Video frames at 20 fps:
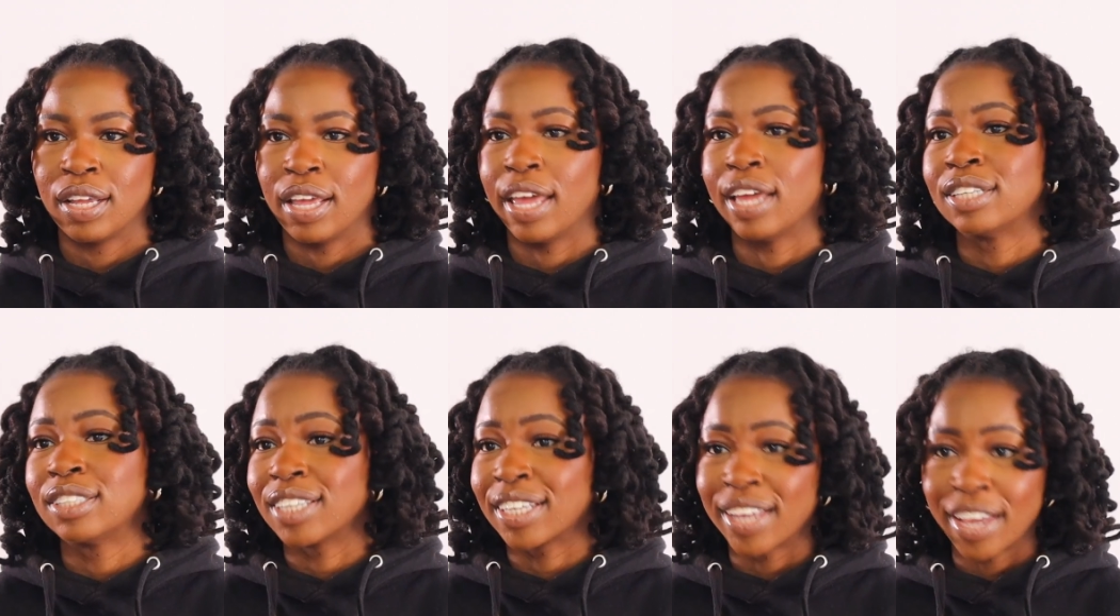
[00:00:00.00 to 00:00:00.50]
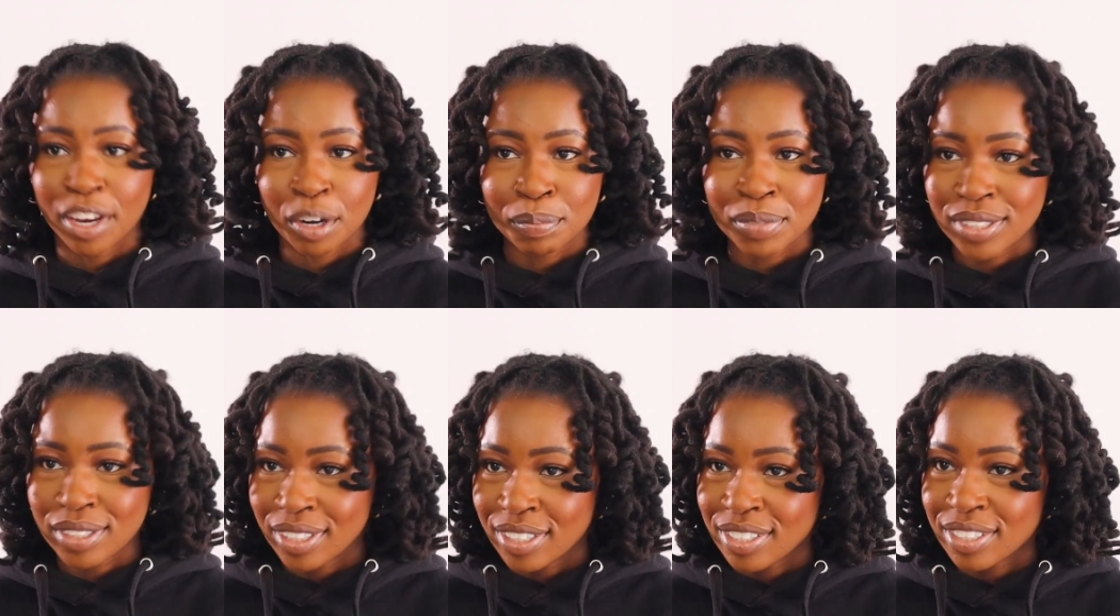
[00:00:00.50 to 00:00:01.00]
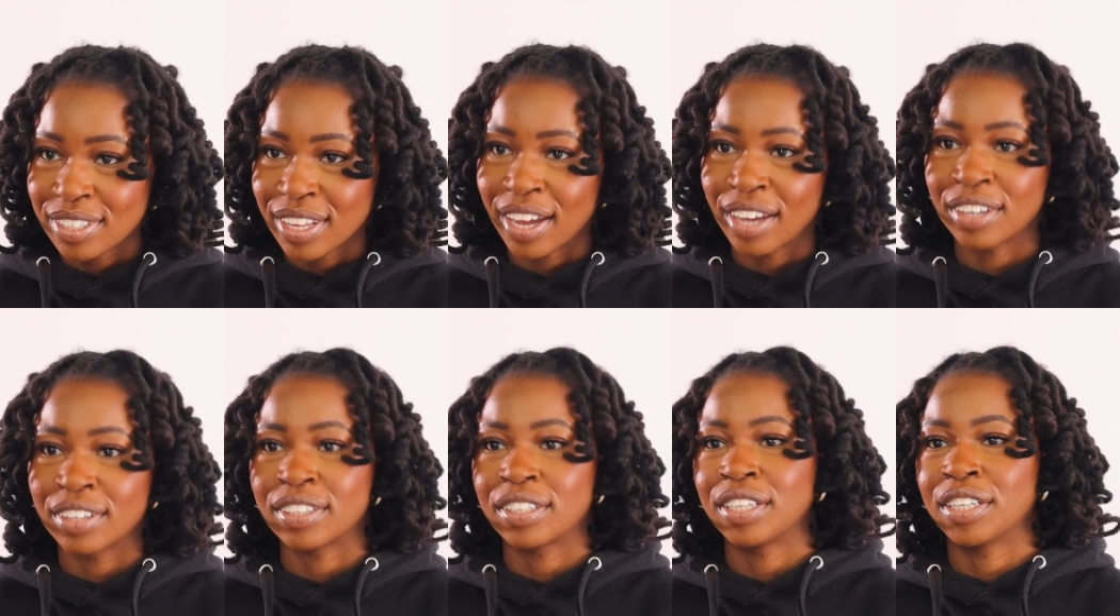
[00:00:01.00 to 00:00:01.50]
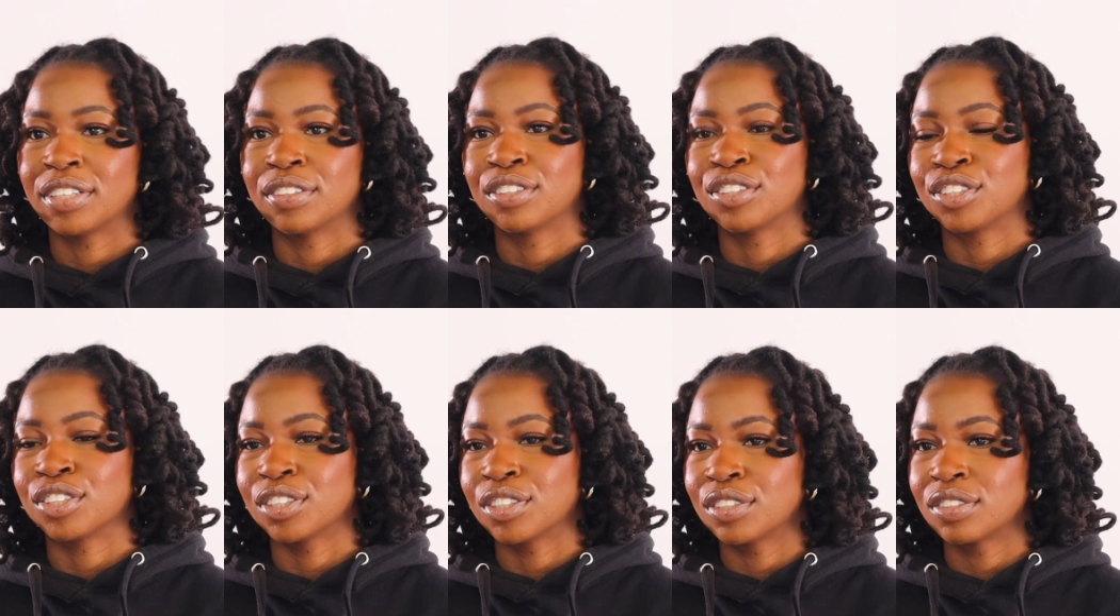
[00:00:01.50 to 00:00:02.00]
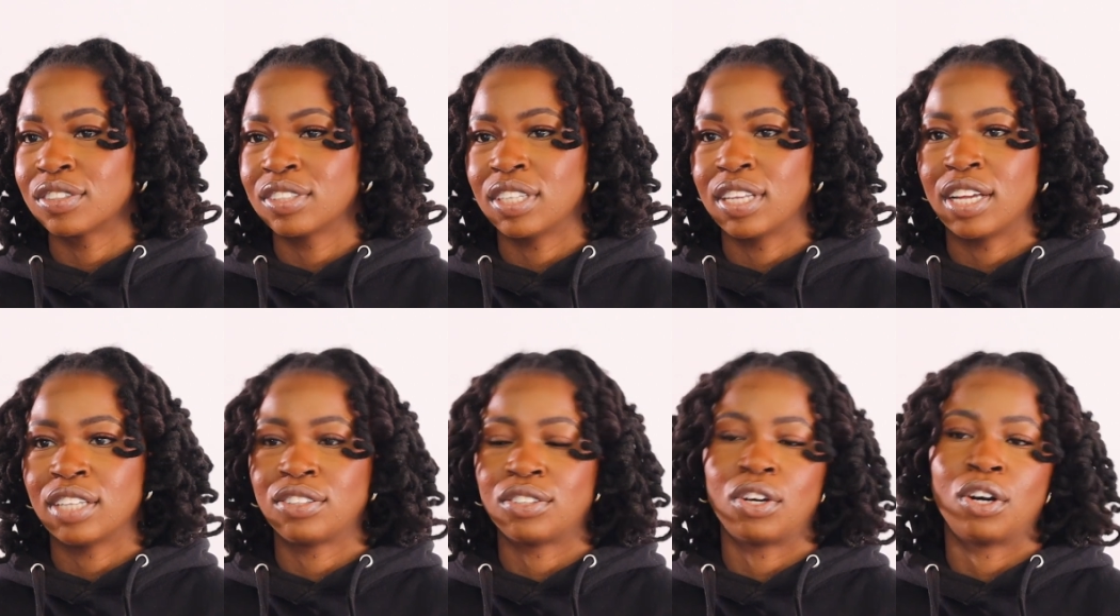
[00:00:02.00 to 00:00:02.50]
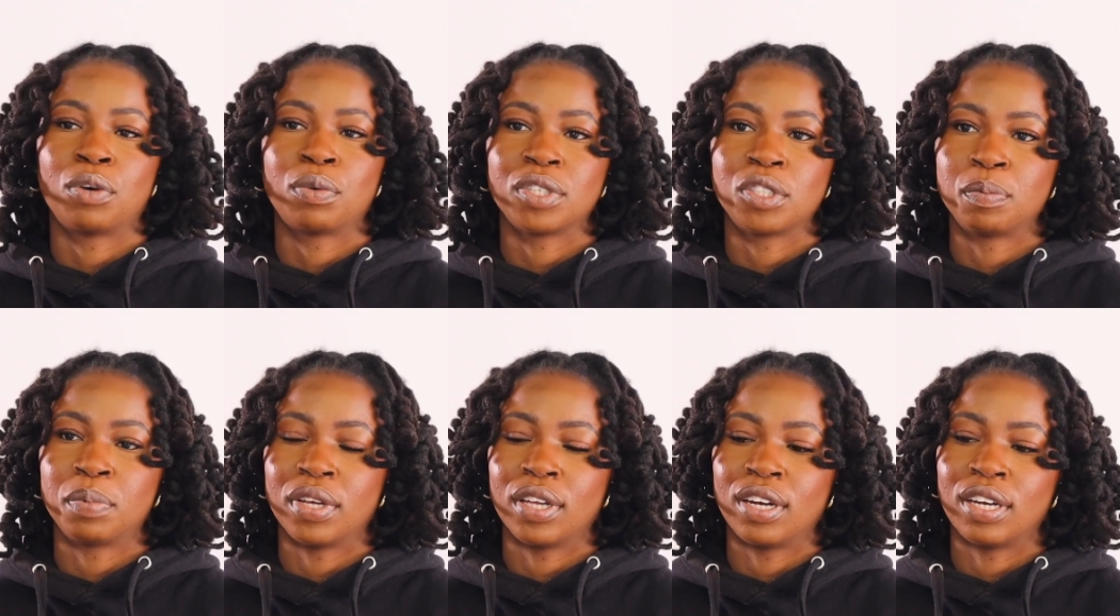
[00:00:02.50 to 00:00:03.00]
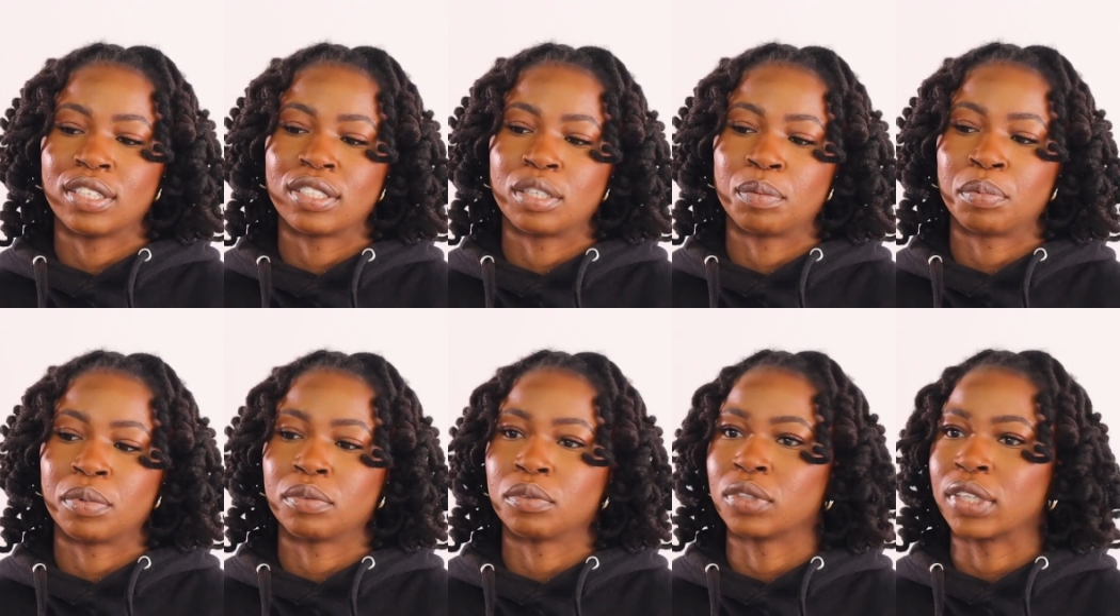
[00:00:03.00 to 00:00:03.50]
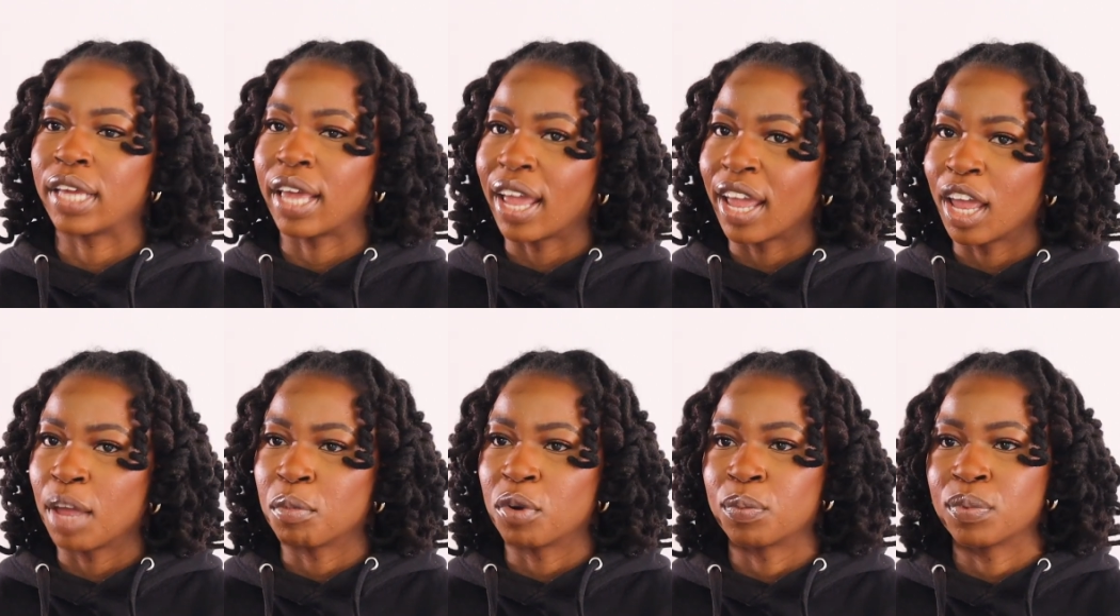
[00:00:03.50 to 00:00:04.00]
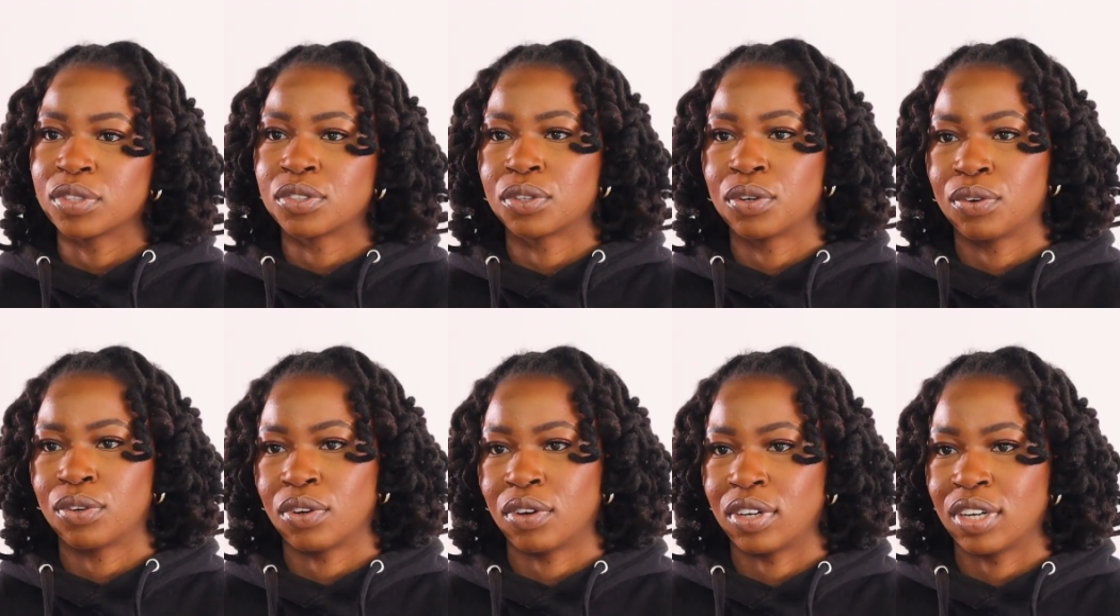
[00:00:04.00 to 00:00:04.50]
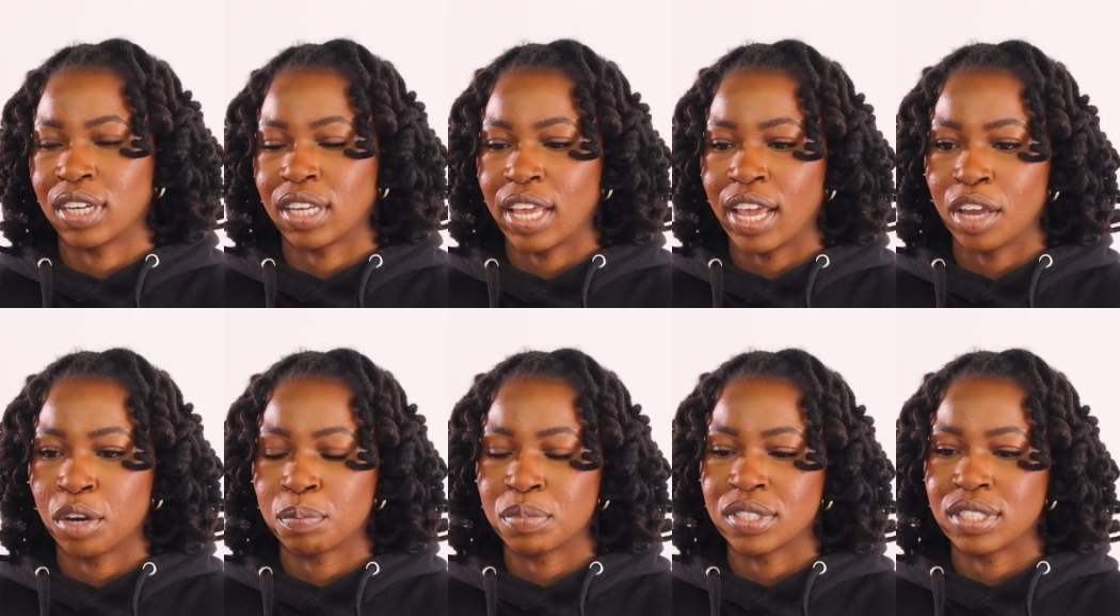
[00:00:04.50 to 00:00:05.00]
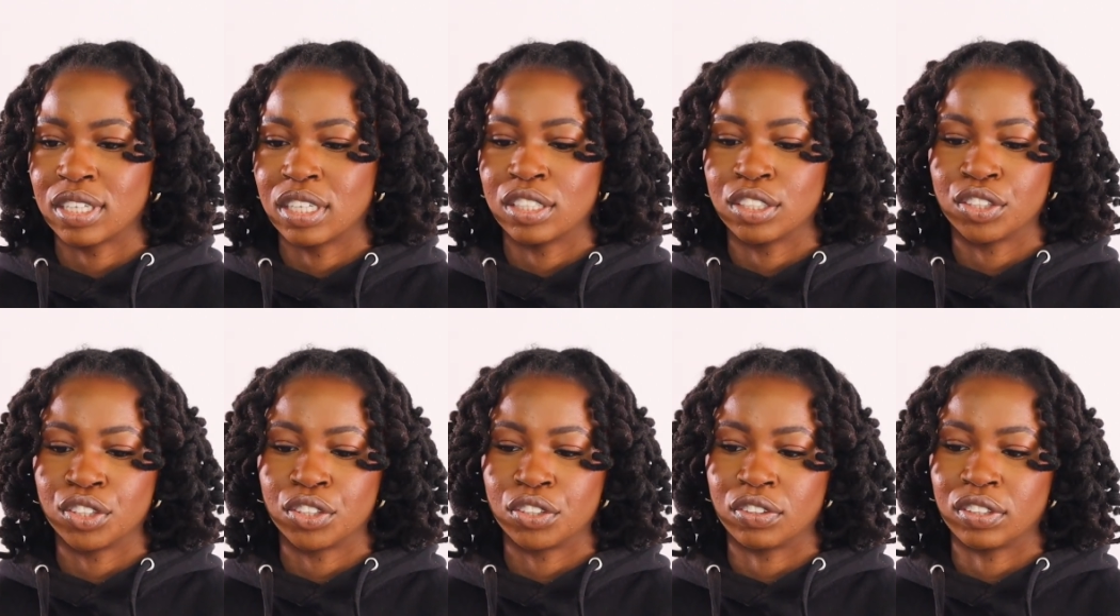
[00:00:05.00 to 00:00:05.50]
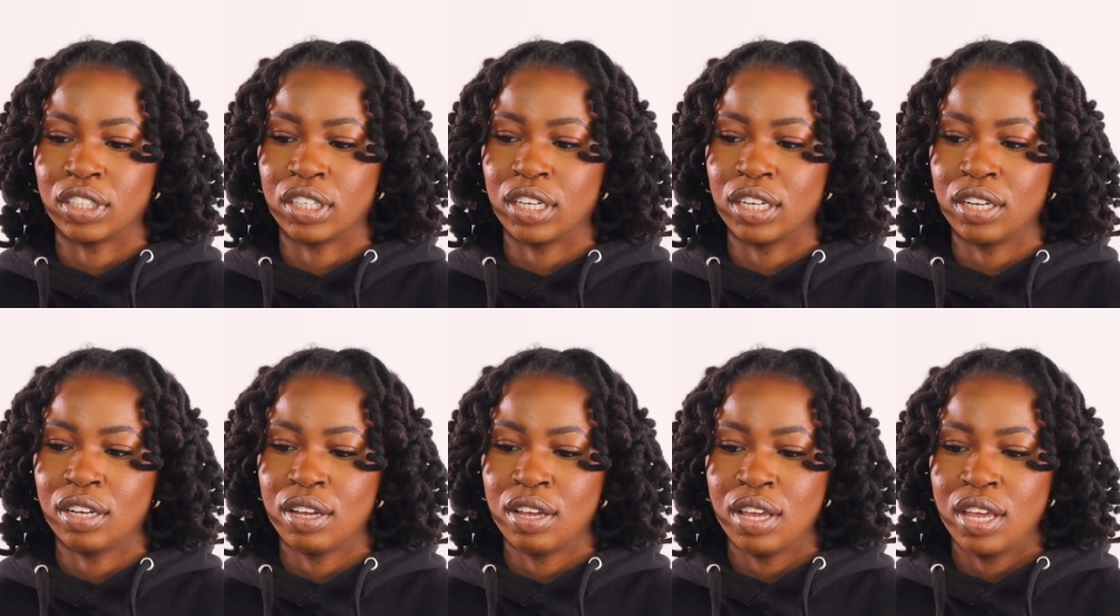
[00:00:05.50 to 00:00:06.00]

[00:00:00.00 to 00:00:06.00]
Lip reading: NJ Cannabis Insider here in Jersey, that's always putting us up on game on what's going on in the cannabis industry.